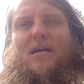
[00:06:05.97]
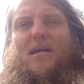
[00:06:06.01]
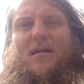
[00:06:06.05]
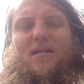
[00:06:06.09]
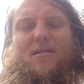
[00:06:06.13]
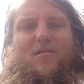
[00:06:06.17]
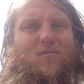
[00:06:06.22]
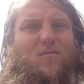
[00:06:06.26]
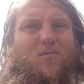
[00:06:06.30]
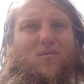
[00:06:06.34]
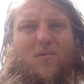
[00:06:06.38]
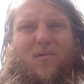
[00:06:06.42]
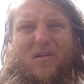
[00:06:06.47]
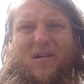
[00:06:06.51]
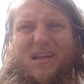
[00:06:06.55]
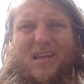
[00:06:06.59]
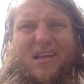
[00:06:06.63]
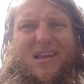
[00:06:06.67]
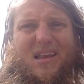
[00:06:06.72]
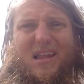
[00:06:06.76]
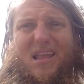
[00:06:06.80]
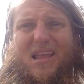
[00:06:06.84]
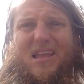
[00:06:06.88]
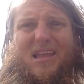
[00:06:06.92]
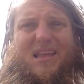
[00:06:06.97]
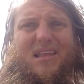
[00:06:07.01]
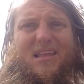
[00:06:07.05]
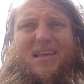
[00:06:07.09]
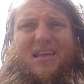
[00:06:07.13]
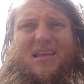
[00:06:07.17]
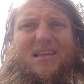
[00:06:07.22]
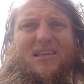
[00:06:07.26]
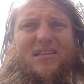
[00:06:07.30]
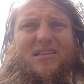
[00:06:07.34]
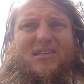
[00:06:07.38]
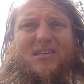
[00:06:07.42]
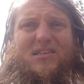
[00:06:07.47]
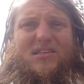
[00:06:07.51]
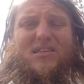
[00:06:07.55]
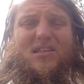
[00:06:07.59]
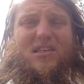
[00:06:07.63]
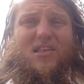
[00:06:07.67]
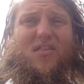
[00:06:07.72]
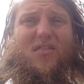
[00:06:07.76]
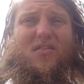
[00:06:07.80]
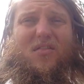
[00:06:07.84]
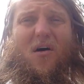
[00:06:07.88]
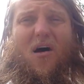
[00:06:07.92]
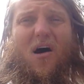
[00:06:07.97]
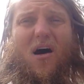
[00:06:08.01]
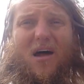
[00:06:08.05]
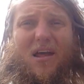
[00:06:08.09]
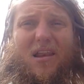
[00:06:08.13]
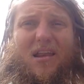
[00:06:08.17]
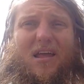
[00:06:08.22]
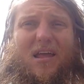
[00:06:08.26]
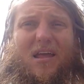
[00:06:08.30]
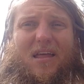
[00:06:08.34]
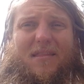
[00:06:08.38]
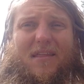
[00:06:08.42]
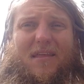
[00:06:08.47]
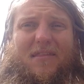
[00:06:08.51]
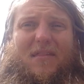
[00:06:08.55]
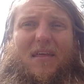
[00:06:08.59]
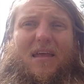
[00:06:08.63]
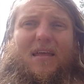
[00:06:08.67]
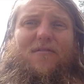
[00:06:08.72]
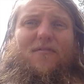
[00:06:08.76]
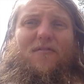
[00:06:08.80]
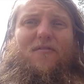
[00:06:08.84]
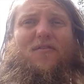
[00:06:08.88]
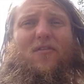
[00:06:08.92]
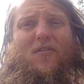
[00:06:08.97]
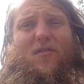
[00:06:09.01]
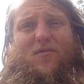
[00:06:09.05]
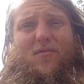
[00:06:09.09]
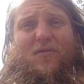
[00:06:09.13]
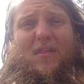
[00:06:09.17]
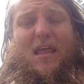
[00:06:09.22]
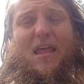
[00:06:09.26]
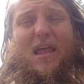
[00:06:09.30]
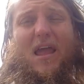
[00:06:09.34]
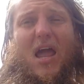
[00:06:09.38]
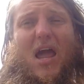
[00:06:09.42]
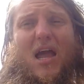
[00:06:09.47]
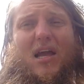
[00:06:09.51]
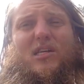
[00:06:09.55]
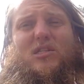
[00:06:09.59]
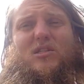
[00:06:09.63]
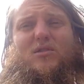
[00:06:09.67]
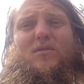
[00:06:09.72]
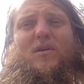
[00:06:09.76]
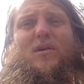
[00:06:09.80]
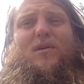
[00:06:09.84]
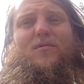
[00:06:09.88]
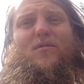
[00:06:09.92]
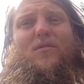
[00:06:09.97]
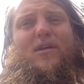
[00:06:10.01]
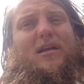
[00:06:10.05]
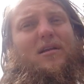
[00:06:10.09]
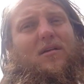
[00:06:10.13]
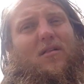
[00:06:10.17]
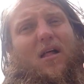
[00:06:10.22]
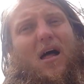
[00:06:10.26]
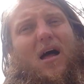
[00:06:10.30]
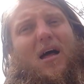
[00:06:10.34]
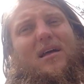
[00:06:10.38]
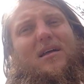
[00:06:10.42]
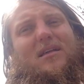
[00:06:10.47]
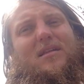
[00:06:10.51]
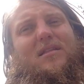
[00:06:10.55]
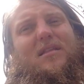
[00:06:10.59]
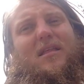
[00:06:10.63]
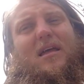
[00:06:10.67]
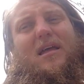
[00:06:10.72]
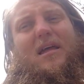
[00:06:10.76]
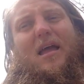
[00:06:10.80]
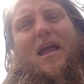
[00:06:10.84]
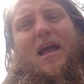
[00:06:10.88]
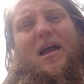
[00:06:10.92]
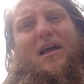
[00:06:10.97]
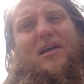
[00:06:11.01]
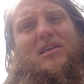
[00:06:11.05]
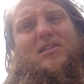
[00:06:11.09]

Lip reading: in just thought, and then they actually realize they